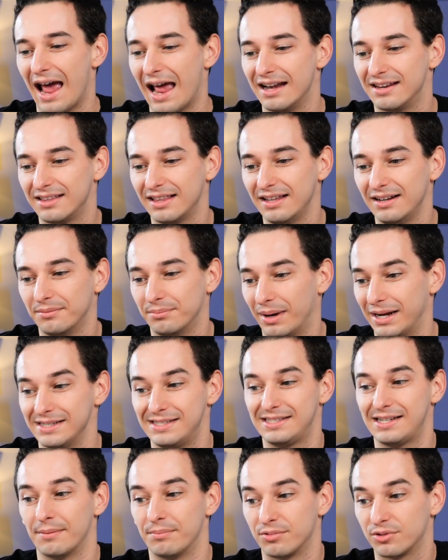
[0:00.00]
And then by
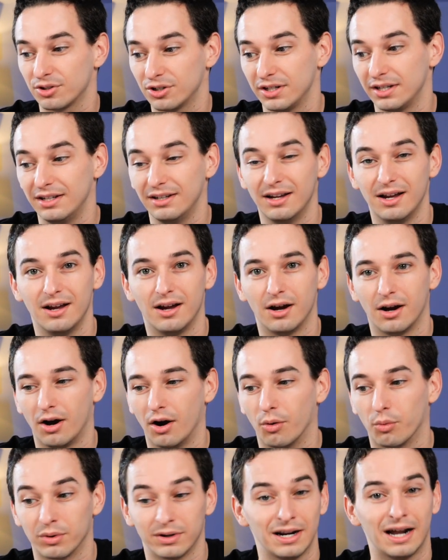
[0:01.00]
step 3,
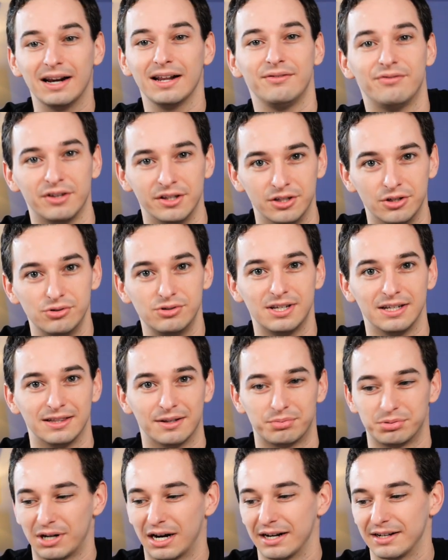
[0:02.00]
we're not even using
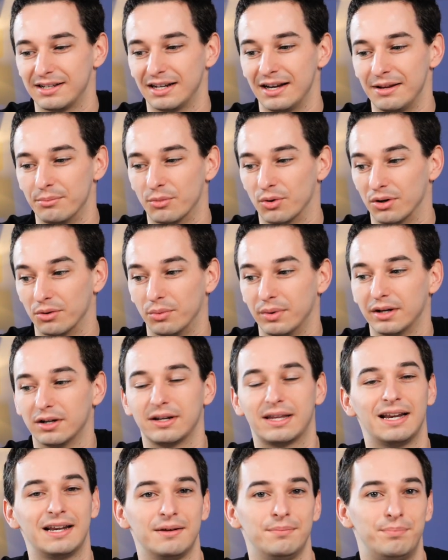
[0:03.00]
the product anymore. We are
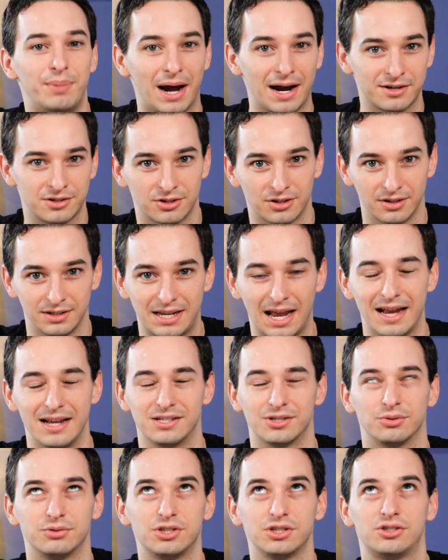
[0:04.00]
getting back to our day.
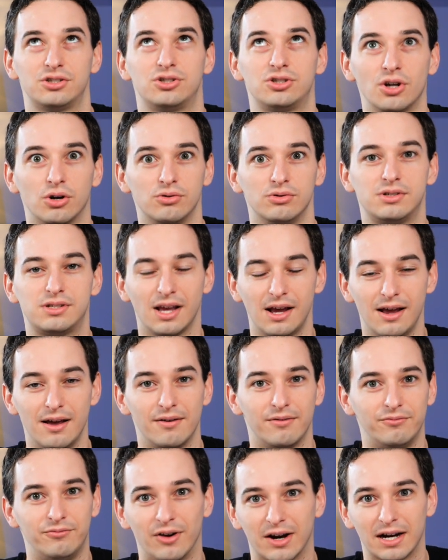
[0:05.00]
So it just shows
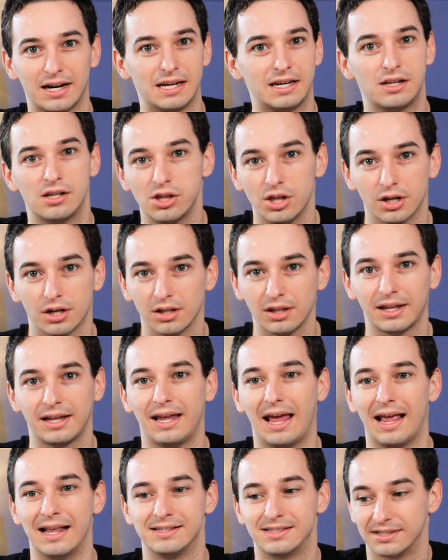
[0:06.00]
very
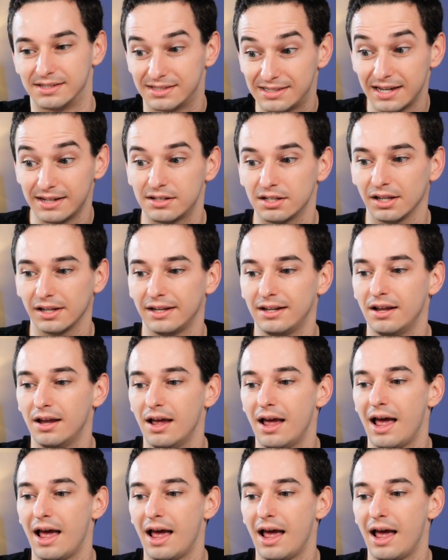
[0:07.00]
clearly and succinctly